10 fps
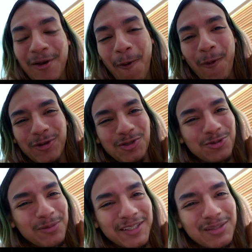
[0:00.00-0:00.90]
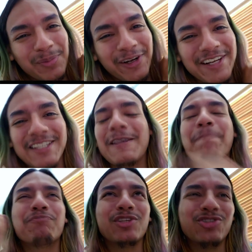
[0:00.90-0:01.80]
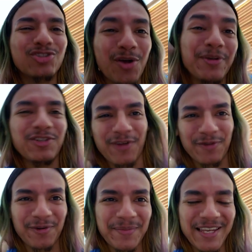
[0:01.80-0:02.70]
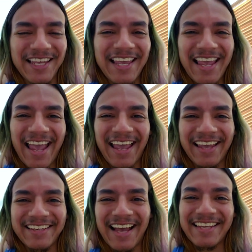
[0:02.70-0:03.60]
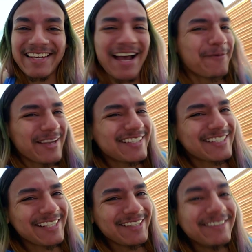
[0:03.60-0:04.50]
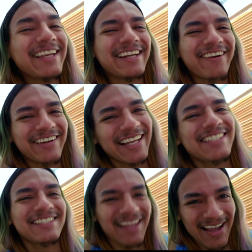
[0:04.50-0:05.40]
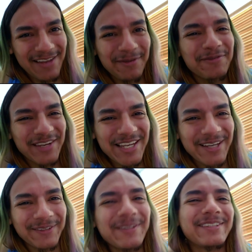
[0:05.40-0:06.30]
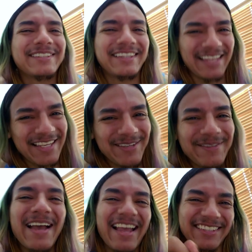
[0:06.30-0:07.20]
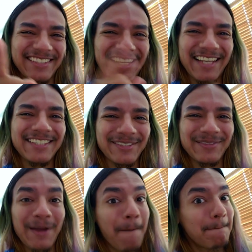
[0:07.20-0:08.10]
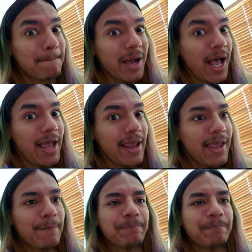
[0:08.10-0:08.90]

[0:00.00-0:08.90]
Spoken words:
whole YouTube experience so much fun for me, and I cannot wait to see you in our next live video. Thank you, and I'll see you guys soon. Bye.